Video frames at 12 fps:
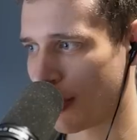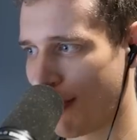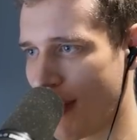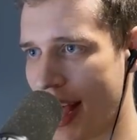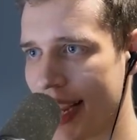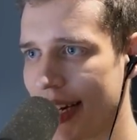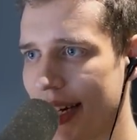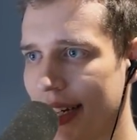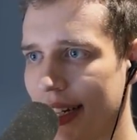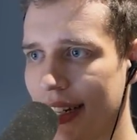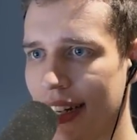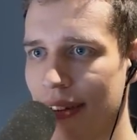fine.
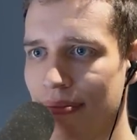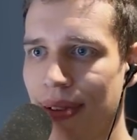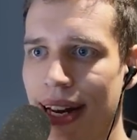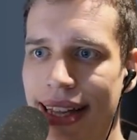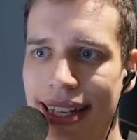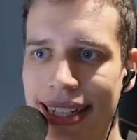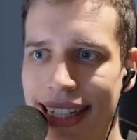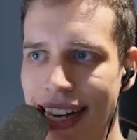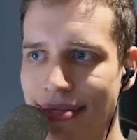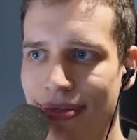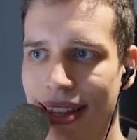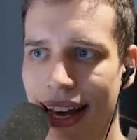But at the
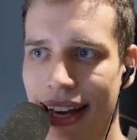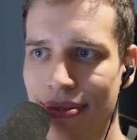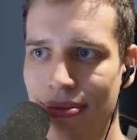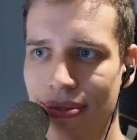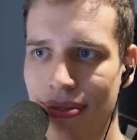same time...